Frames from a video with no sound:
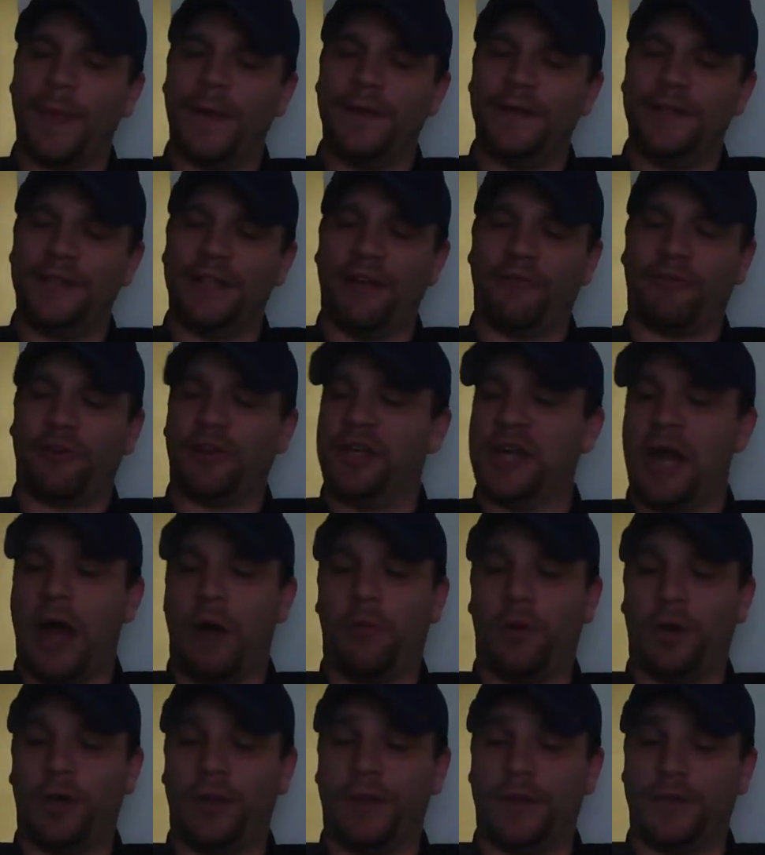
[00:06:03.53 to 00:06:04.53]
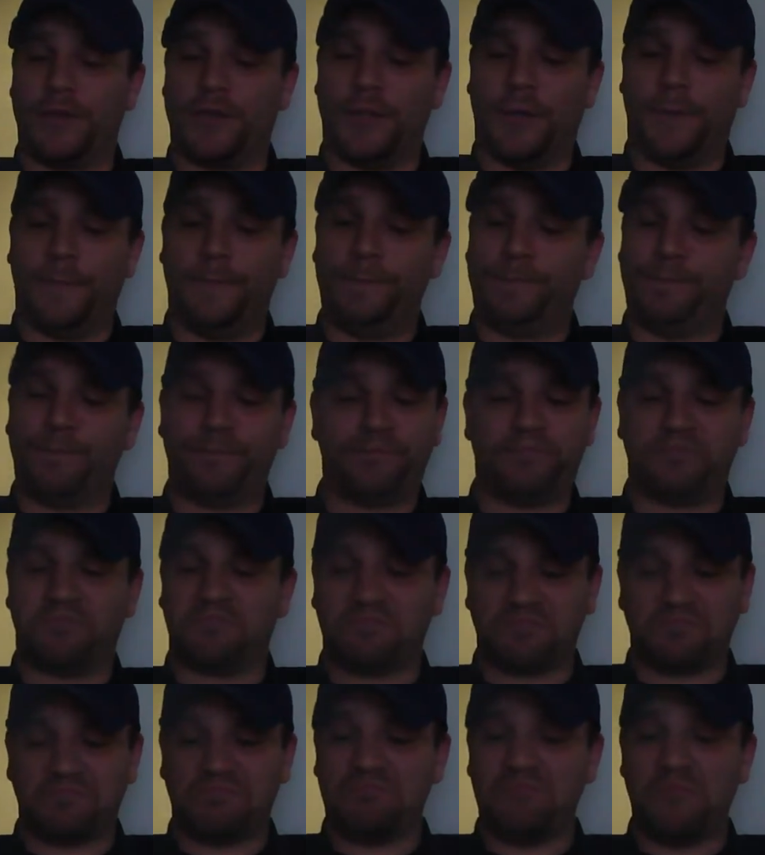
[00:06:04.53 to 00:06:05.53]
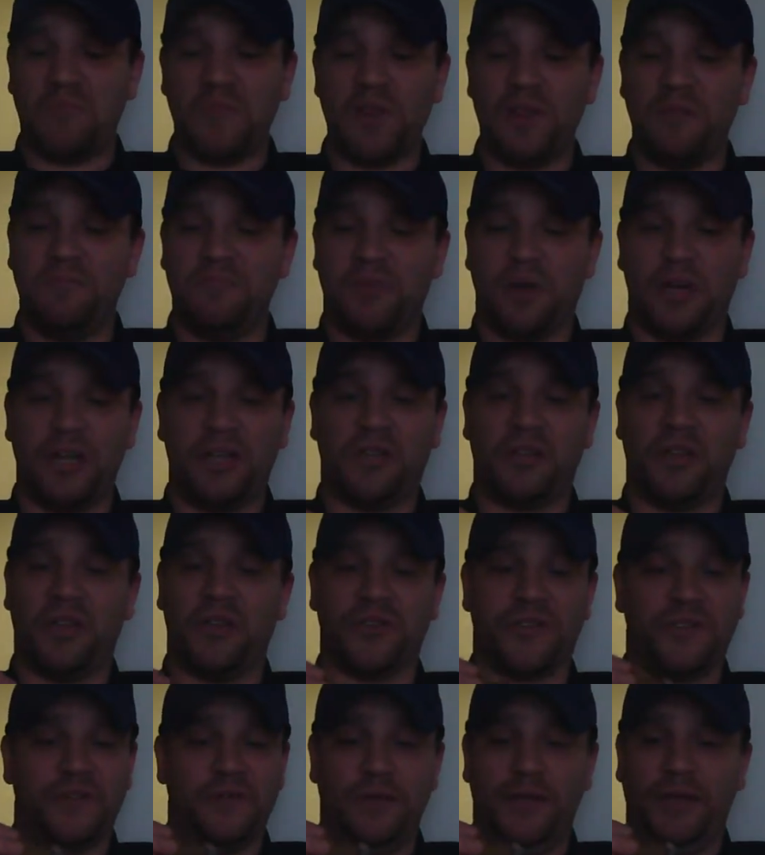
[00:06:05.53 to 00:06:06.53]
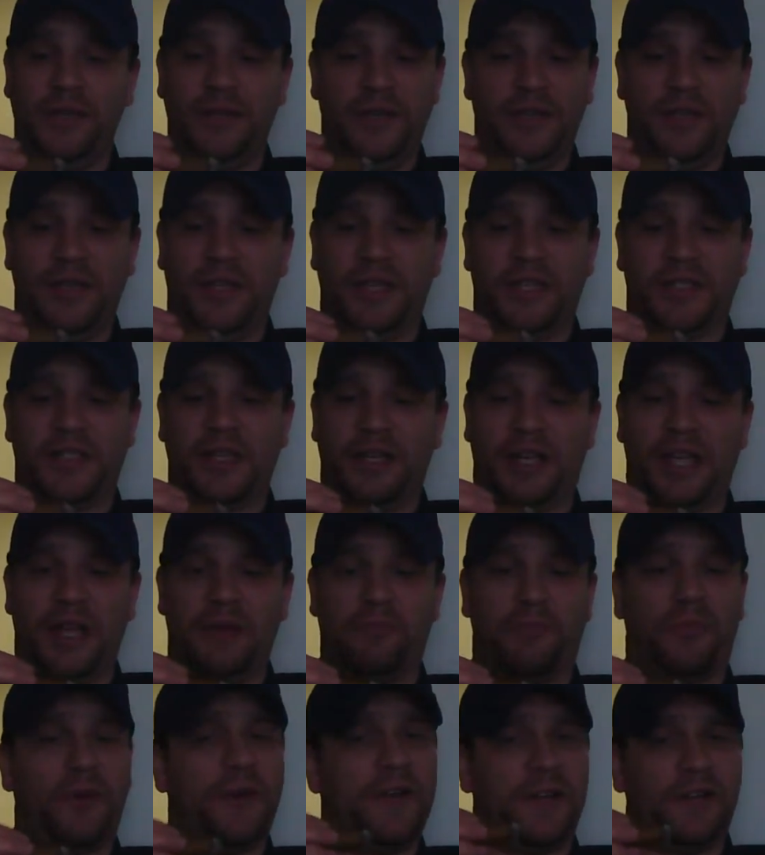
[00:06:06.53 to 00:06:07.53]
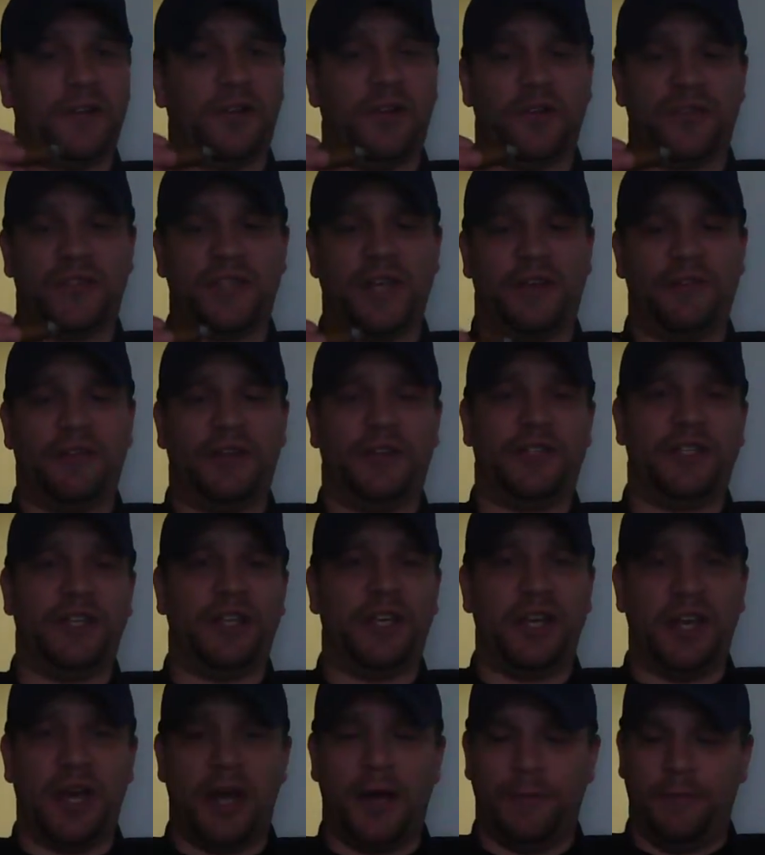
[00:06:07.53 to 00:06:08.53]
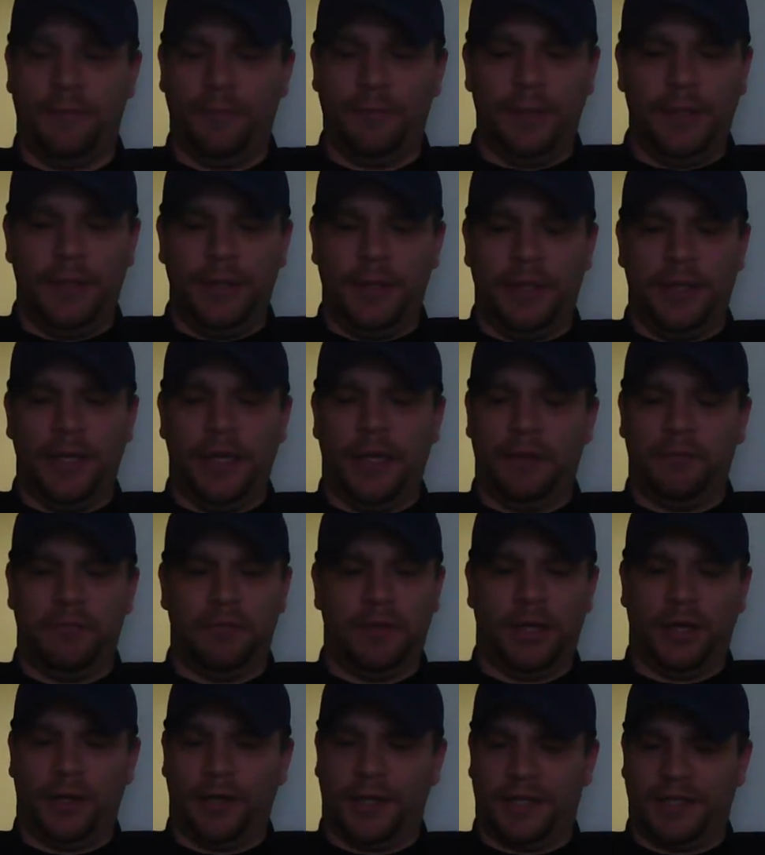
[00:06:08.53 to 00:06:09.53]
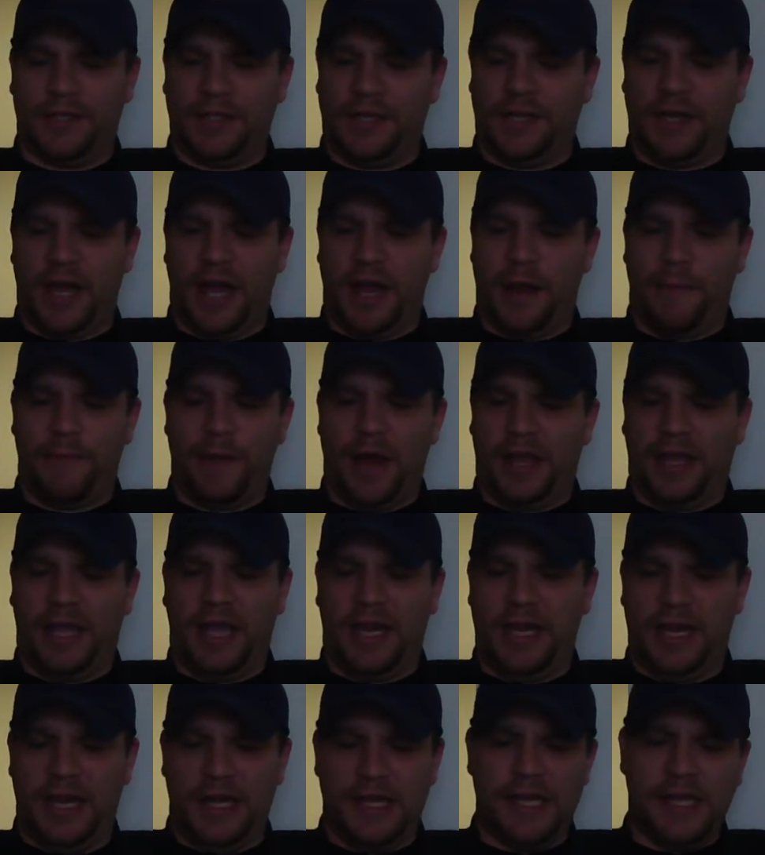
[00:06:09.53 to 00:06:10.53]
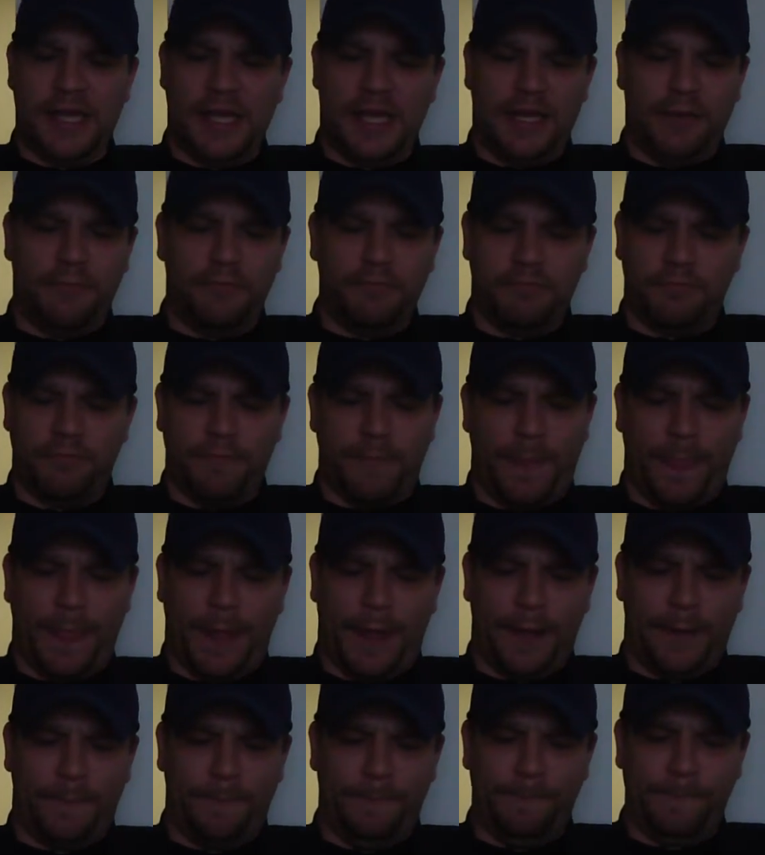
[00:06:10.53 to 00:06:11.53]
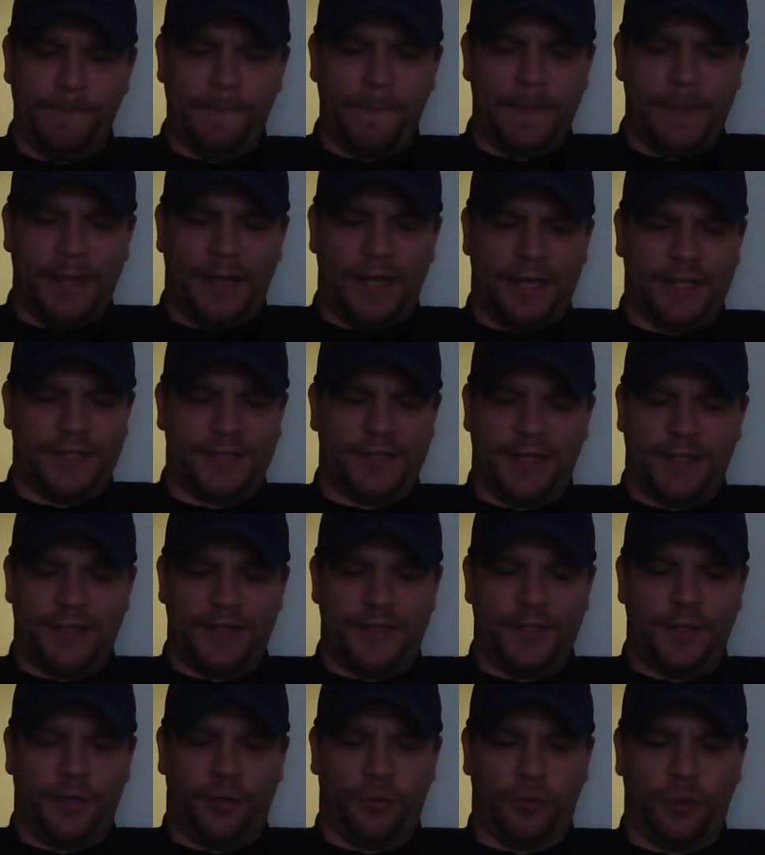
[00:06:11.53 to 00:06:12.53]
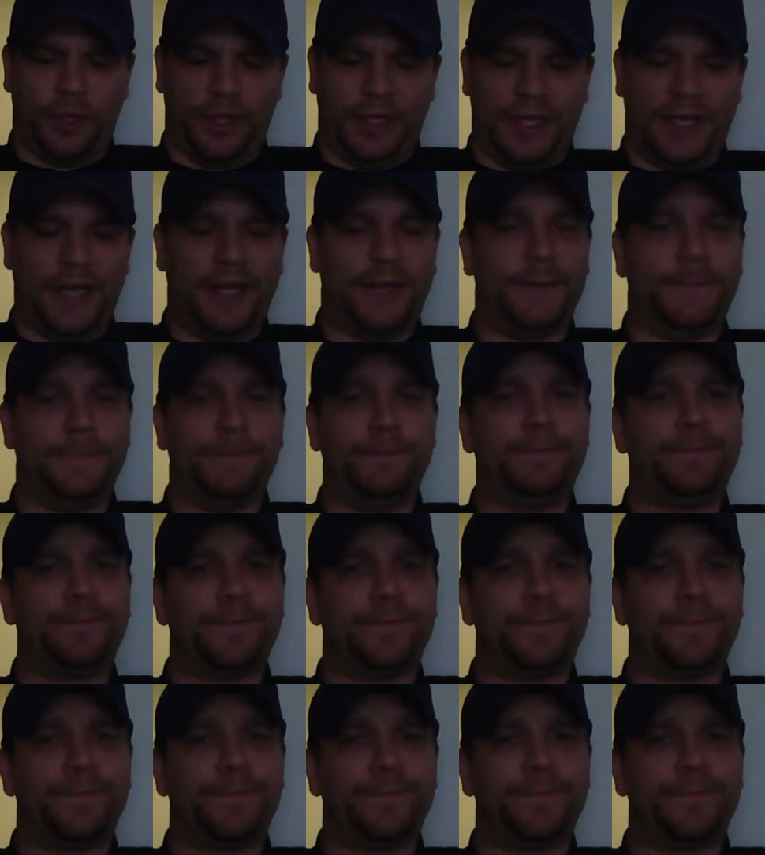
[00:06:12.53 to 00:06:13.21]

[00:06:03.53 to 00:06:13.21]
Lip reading: Definitely not one of those though. Pretty close. Like I said, getting pretty close down there to the nub. And, you know, like I said, I'm not getting any heat. Like I said, still really getting